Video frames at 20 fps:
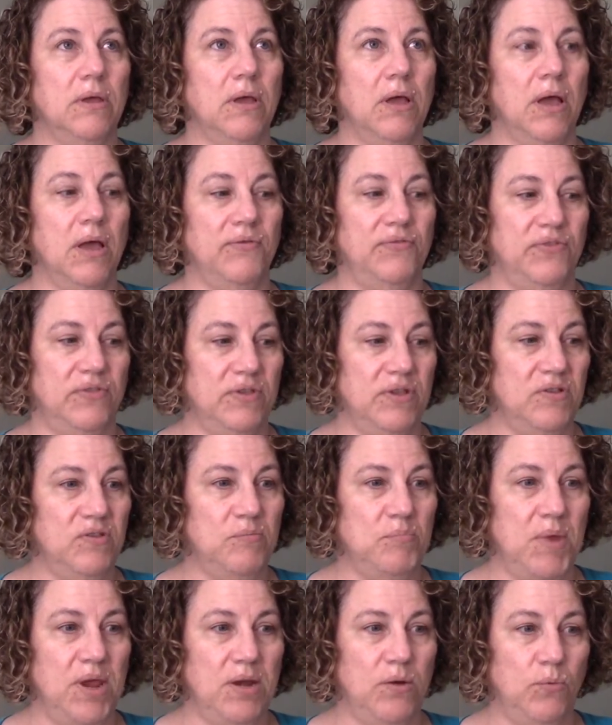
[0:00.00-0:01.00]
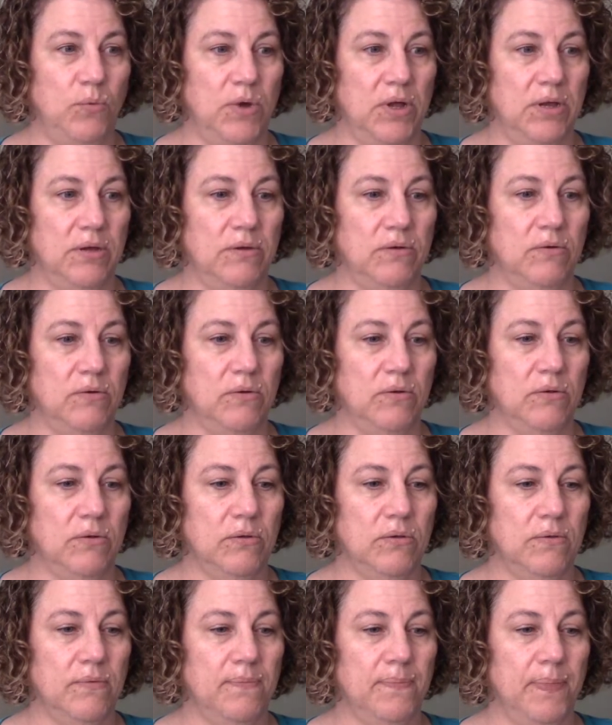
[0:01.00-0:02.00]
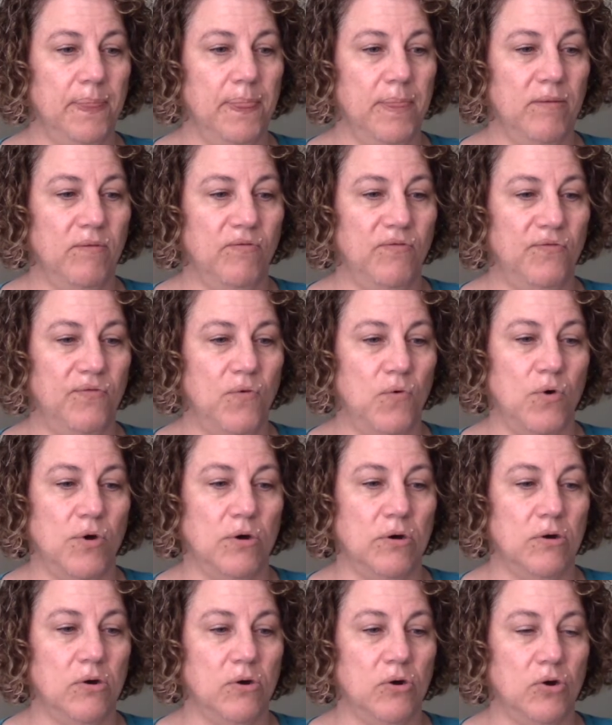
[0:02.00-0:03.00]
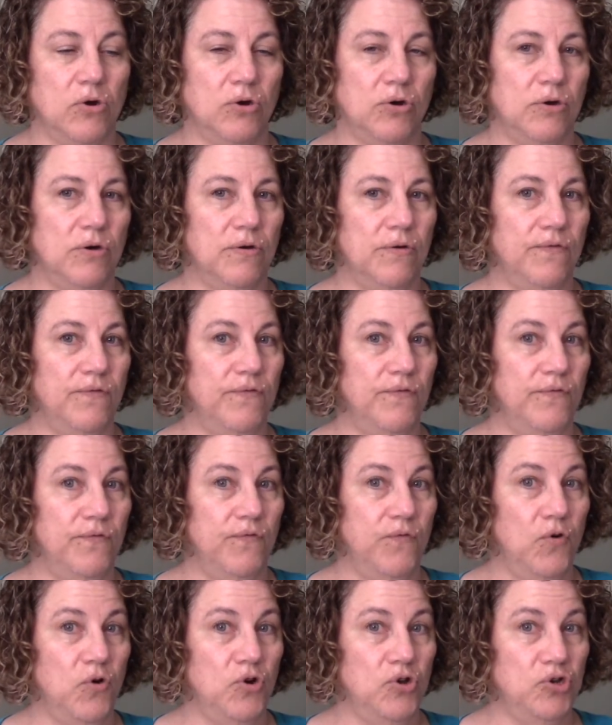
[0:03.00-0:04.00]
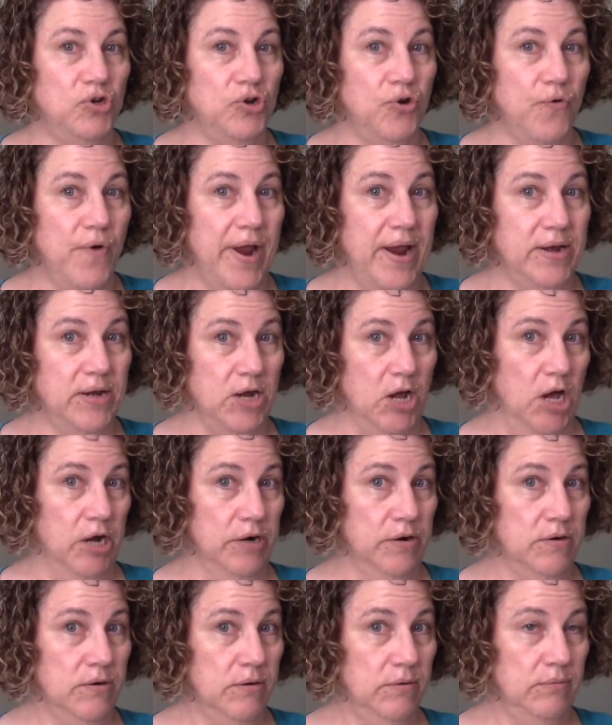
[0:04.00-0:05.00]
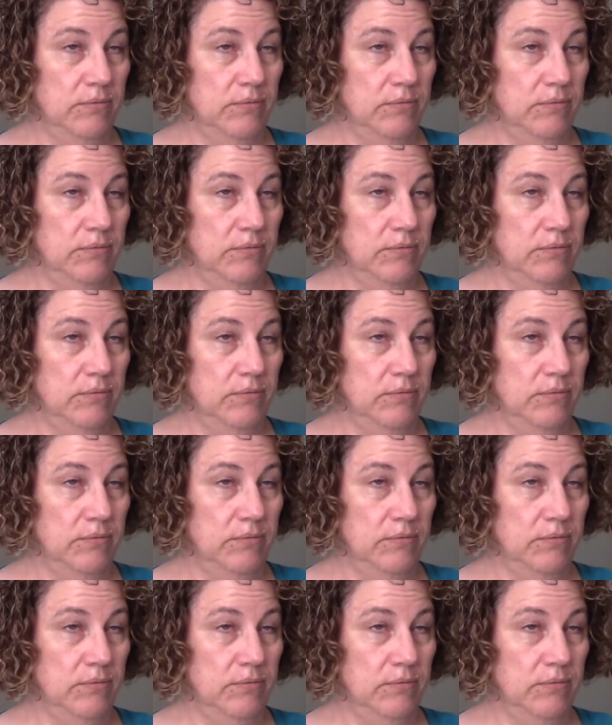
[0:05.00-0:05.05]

I've since made one for her first granddaughter.